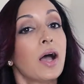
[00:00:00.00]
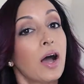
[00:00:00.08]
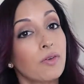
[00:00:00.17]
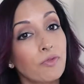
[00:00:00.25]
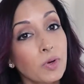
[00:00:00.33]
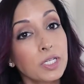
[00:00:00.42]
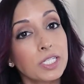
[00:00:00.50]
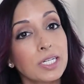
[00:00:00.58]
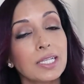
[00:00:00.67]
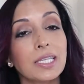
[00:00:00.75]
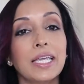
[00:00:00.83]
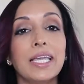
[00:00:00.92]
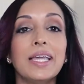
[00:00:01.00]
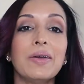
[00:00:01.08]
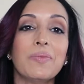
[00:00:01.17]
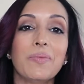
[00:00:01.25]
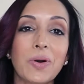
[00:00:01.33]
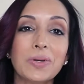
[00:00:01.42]
unfortunately,
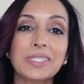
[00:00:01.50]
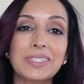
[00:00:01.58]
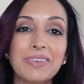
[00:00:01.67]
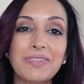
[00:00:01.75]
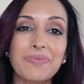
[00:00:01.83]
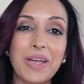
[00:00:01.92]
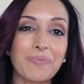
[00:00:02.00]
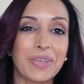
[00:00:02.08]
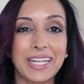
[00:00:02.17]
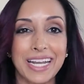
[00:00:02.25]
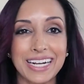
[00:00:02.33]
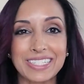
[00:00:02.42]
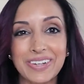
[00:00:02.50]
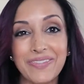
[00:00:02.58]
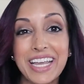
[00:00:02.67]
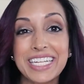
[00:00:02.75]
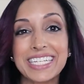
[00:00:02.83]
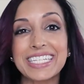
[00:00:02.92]
most of my pediatric
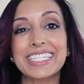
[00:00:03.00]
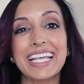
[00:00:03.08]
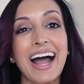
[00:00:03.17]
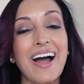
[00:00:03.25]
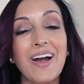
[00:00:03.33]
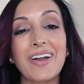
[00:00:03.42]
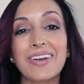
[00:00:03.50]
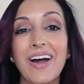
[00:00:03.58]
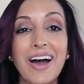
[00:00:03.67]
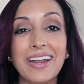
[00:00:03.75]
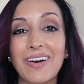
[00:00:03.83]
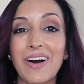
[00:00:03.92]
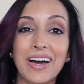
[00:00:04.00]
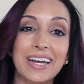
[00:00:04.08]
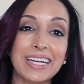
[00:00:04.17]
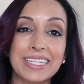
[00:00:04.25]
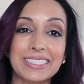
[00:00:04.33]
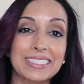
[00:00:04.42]
patients are not on
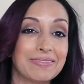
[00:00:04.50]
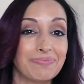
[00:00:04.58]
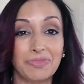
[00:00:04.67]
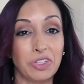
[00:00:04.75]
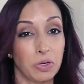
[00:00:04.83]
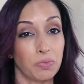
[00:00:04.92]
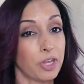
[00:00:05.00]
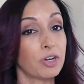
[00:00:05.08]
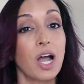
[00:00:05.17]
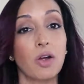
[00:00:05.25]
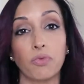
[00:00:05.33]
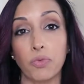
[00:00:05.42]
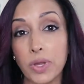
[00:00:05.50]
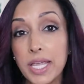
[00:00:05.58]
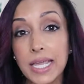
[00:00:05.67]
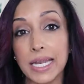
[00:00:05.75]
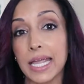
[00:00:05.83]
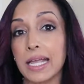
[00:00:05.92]
a you know, they're not
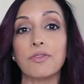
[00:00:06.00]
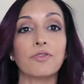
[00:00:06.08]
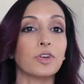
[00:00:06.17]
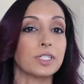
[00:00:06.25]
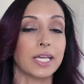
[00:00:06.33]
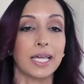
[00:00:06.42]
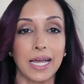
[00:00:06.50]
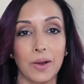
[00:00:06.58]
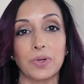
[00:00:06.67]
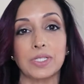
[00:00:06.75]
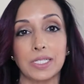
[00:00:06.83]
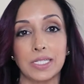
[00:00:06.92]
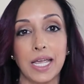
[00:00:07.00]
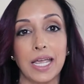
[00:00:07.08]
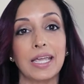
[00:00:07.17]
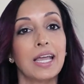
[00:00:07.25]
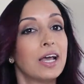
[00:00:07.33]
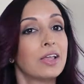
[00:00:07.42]
reading for 10 hours a
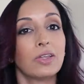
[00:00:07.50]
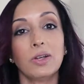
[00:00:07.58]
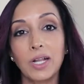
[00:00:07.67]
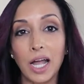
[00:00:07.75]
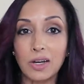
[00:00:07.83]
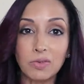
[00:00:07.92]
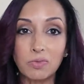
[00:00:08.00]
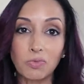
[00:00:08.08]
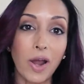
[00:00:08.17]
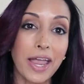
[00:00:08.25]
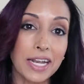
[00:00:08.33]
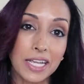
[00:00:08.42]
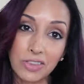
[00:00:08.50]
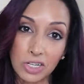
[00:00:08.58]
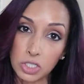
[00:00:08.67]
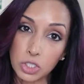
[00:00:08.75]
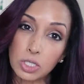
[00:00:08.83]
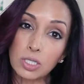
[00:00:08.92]
day. They're not writing in
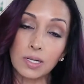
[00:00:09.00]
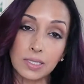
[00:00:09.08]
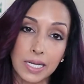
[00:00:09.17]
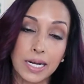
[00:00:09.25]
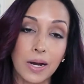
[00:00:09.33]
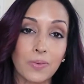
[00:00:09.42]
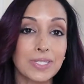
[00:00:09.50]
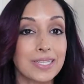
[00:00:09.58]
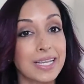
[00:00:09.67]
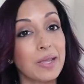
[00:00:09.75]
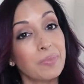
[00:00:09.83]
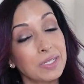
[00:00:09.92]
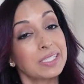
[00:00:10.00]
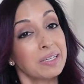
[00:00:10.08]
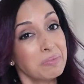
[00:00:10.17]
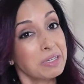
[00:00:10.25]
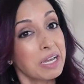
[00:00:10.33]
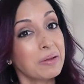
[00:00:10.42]
their journal 10 hours a day, but
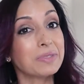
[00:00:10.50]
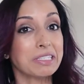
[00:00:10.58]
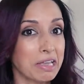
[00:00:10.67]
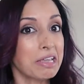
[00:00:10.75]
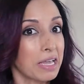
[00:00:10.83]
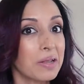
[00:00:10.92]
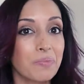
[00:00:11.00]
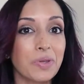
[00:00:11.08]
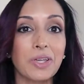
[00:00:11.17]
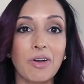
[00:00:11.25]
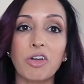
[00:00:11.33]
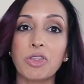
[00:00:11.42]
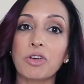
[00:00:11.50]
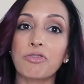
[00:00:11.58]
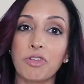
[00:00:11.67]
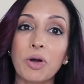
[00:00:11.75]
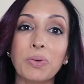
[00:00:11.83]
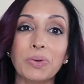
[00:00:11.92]
sometimes they can be on their
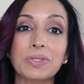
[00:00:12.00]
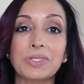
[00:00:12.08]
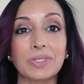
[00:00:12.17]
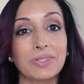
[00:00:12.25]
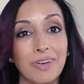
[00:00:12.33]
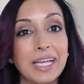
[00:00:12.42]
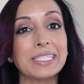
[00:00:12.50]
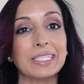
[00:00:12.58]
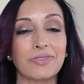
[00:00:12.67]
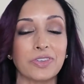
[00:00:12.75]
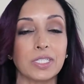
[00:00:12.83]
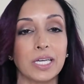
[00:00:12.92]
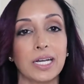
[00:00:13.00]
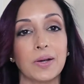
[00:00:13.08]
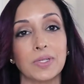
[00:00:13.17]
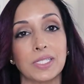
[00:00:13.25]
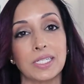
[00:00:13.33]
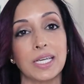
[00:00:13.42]
phones or devices for 10
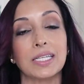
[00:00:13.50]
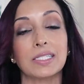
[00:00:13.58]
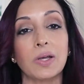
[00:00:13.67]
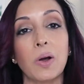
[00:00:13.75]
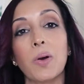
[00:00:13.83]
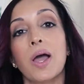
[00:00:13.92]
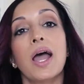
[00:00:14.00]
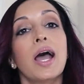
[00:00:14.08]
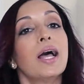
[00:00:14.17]
hours a day. So